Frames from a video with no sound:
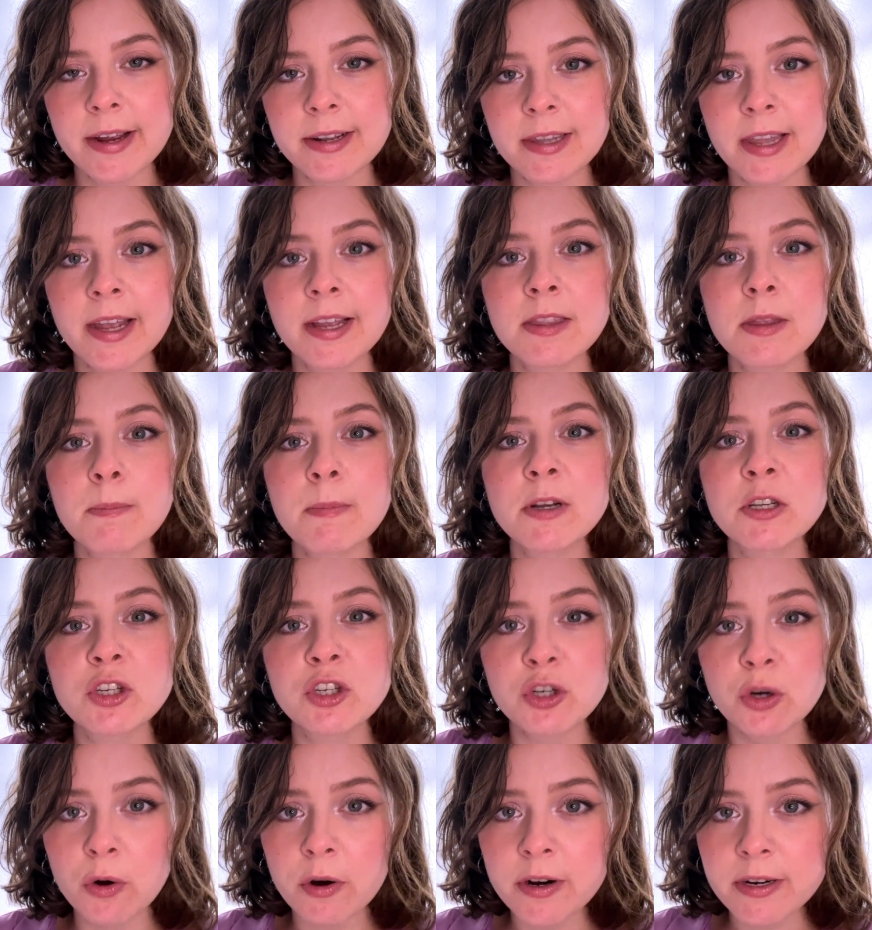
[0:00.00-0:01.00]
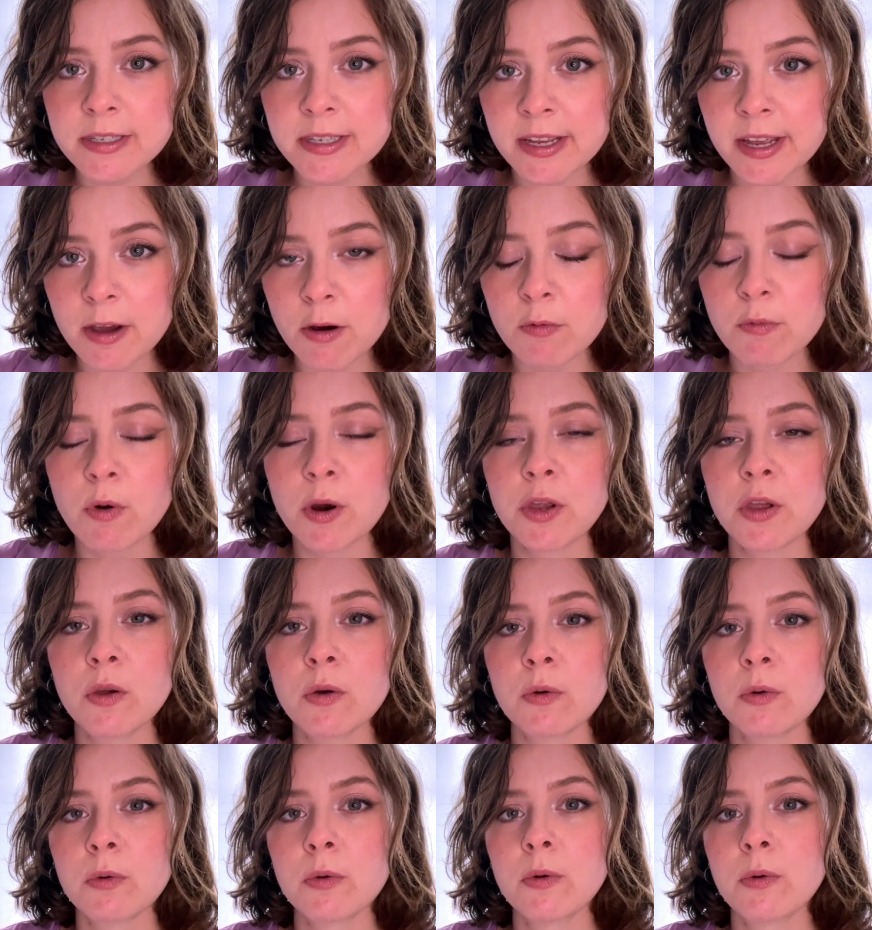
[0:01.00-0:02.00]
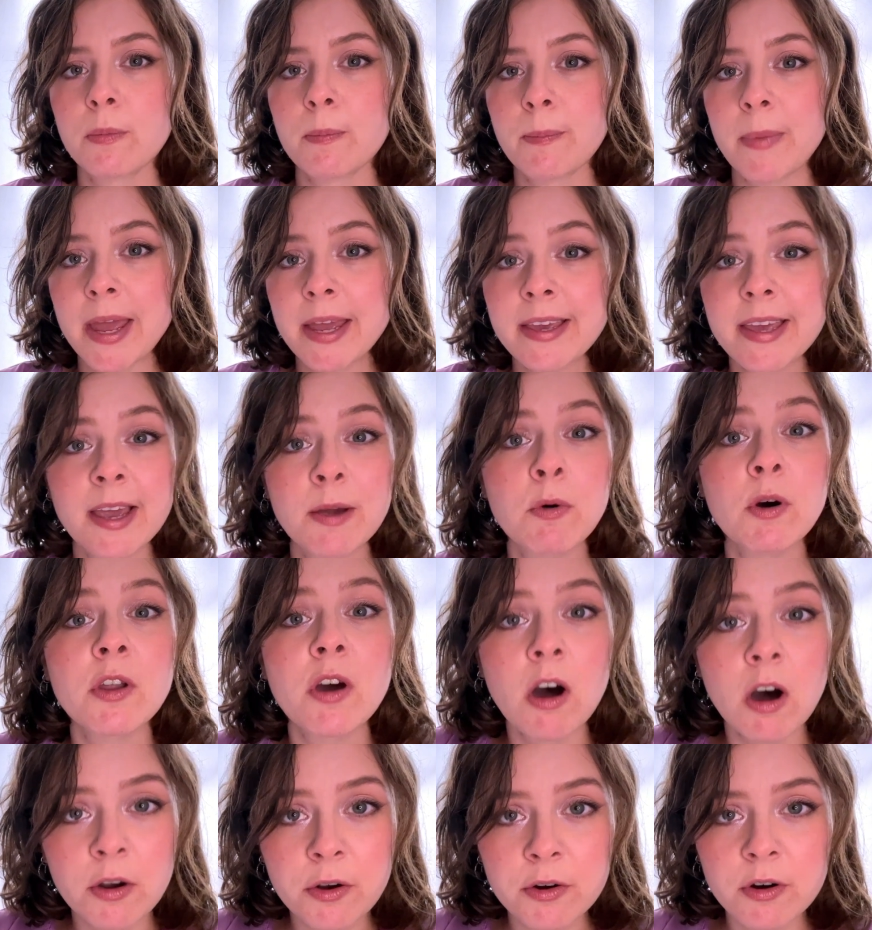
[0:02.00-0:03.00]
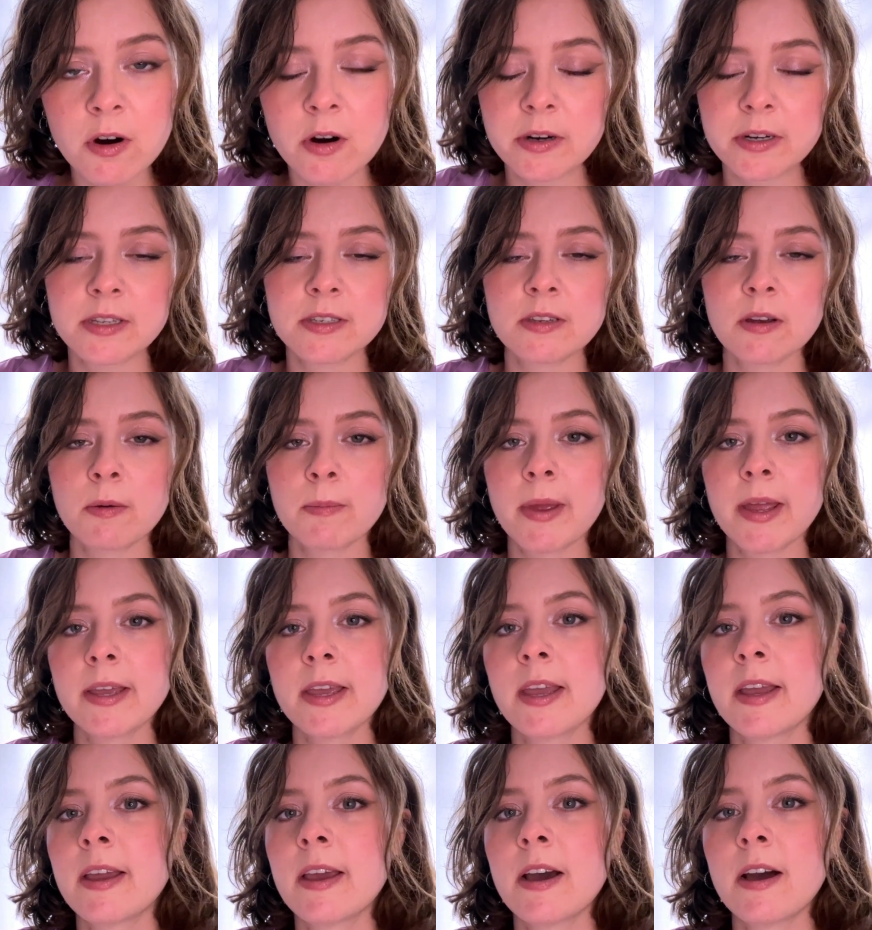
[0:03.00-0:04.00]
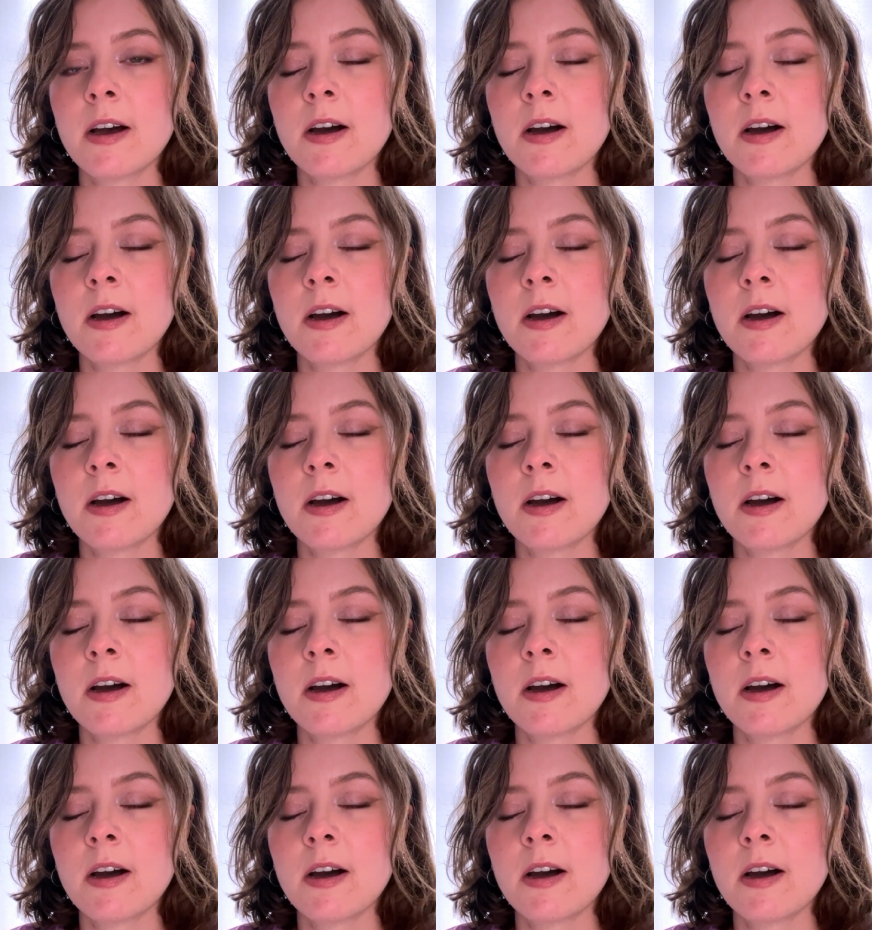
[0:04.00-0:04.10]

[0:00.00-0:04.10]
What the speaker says: Like the majority of what you're making, what other artists are making,